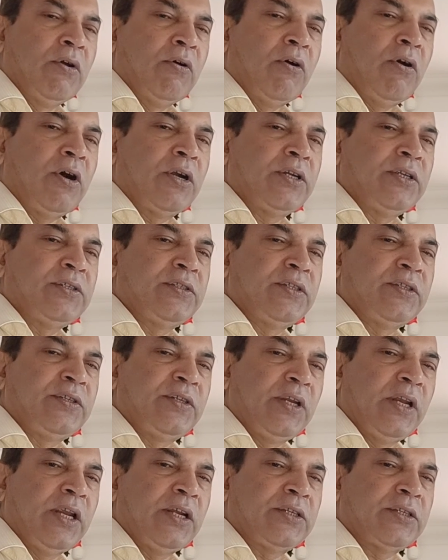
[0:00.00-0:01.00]
what is this
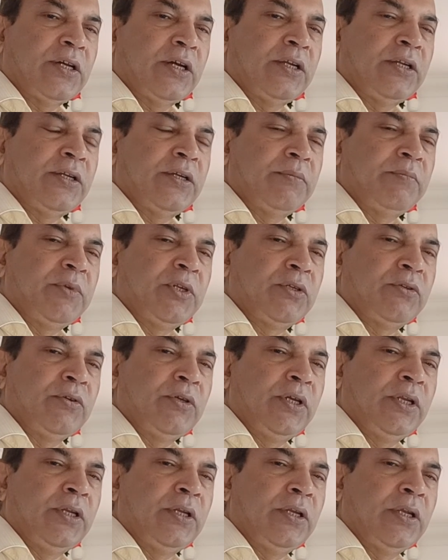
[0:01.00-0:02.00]
relation
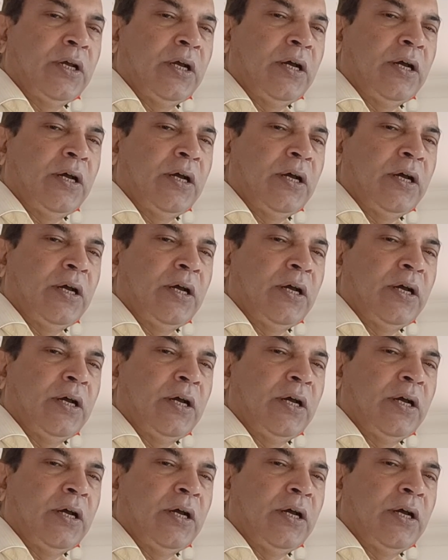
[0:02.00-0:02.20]
between